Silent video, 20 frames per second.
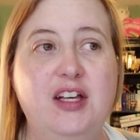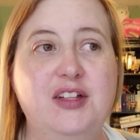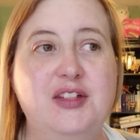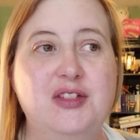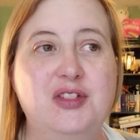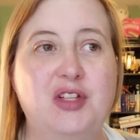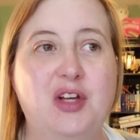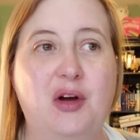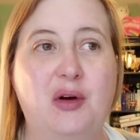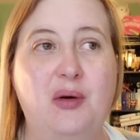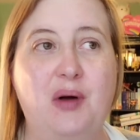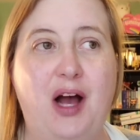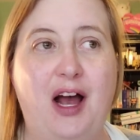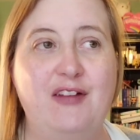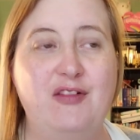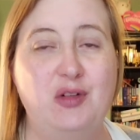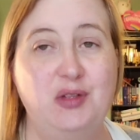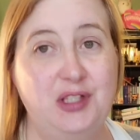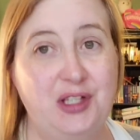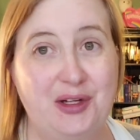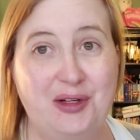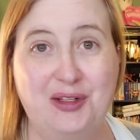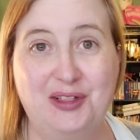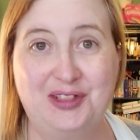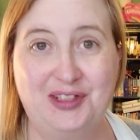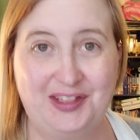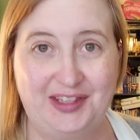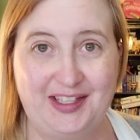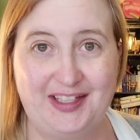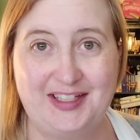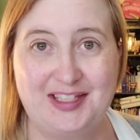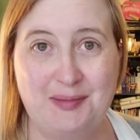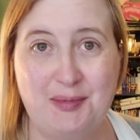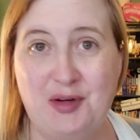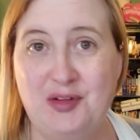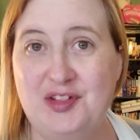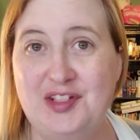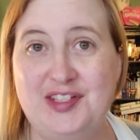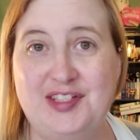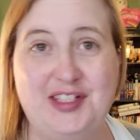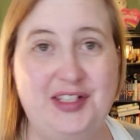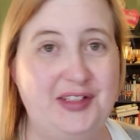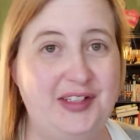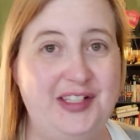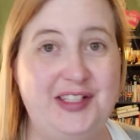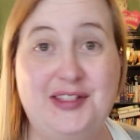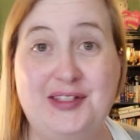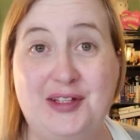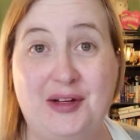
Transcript: So I've only heard good things about this series,